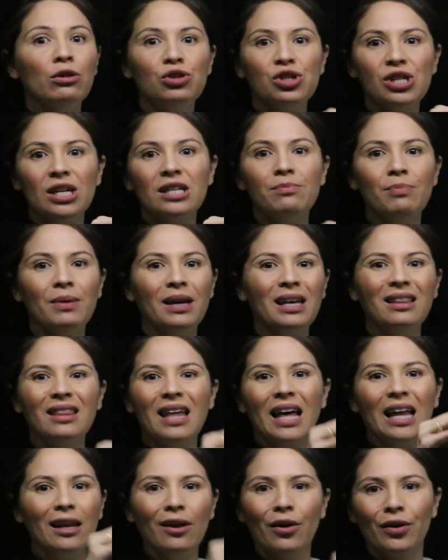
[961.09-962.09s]
just be
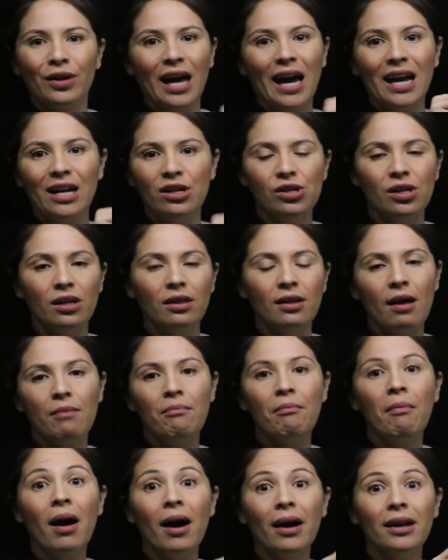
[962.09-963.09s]
their location that
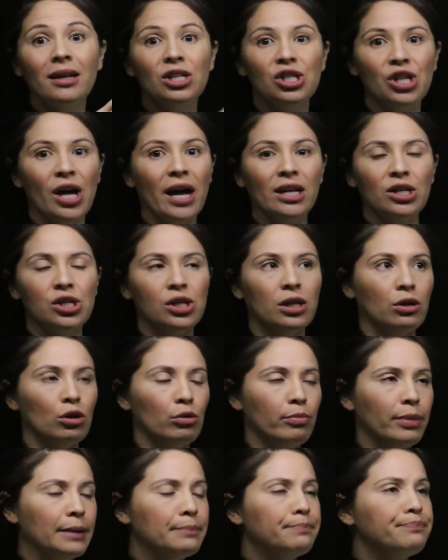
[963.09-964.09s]
might change a little
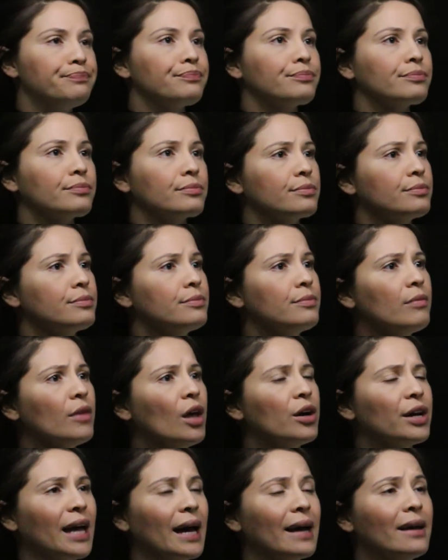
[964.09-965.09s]
bit.
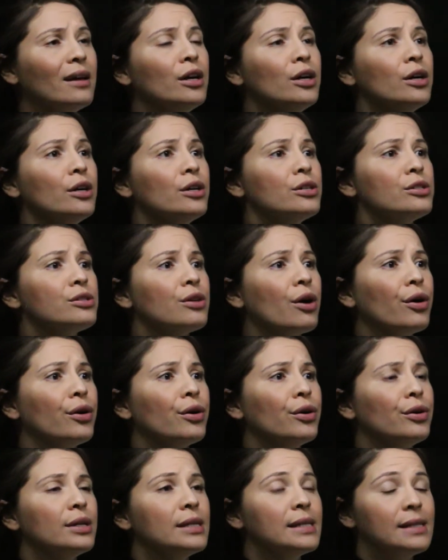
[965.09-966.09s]
Okay,
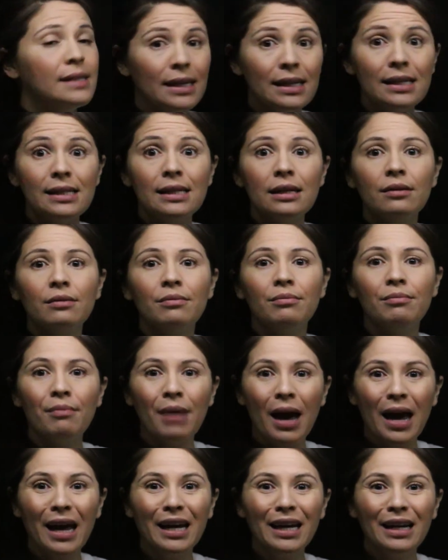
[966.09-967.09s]
so 6
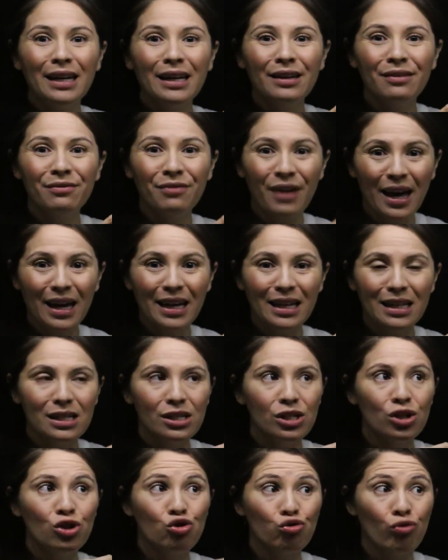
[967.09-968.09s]
main
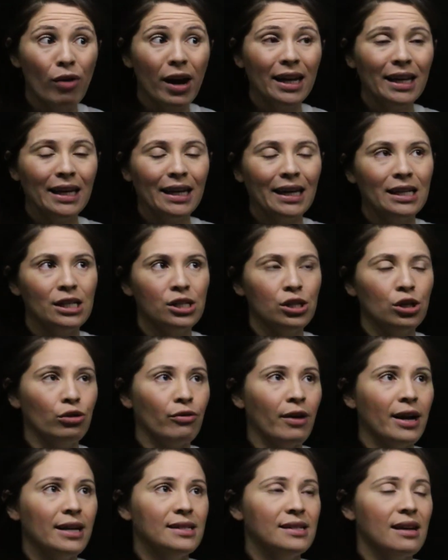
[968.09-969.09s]
veins draining into the
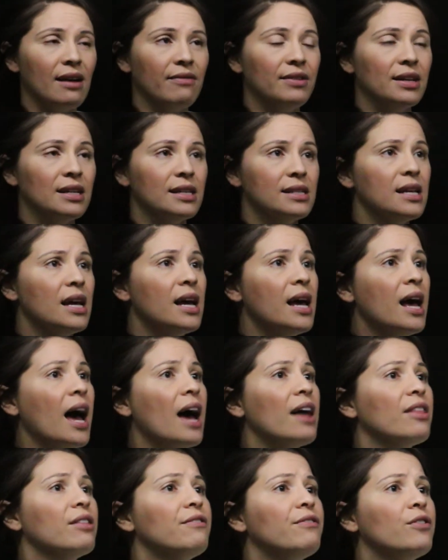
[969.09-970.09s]
great saphenous.
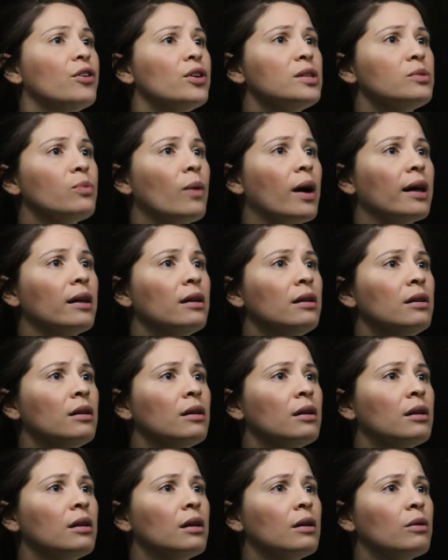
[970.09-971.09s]
And the first one
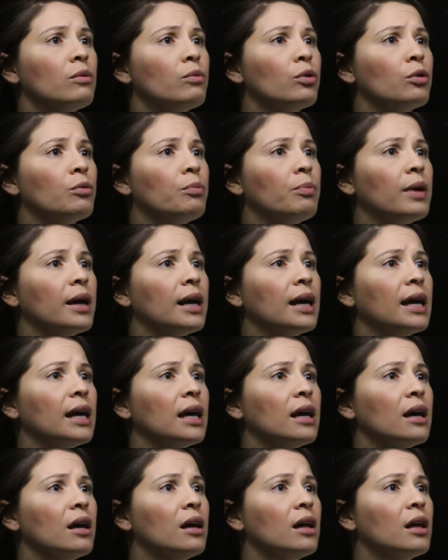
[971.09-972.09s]
will
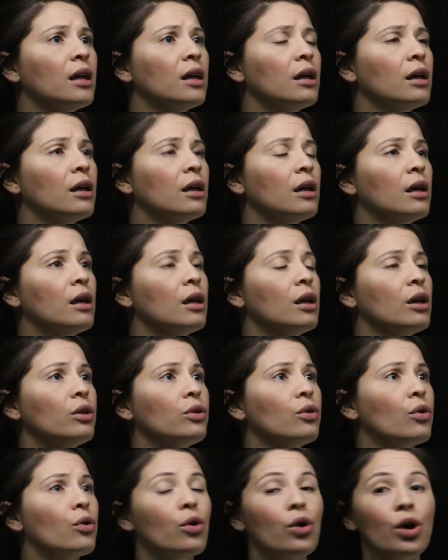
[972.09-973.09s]
be
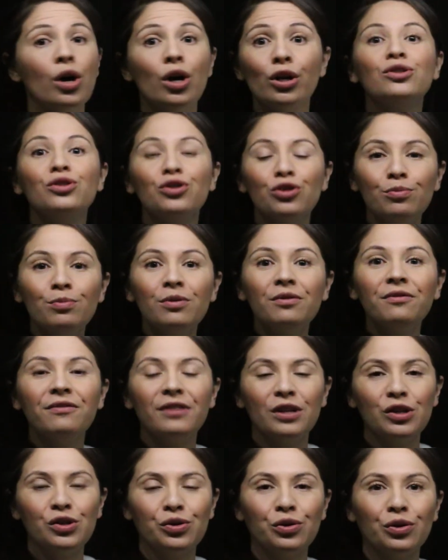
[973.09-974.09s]
your
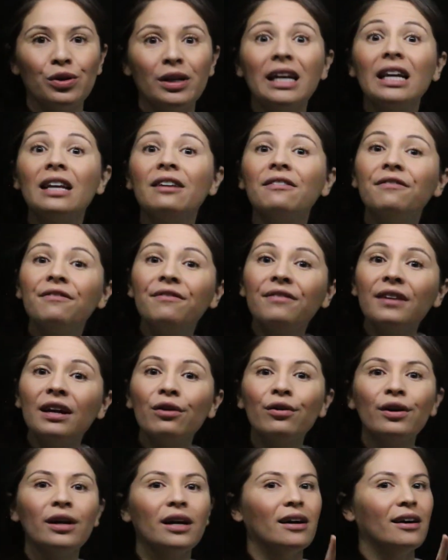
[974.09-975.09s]
superficial
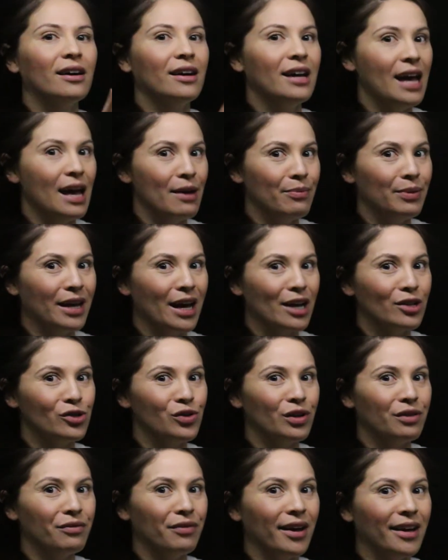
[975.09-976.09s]
inferior
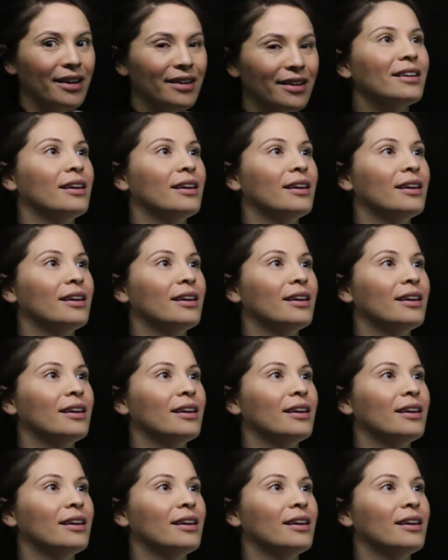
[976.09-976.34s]
epigastric vein.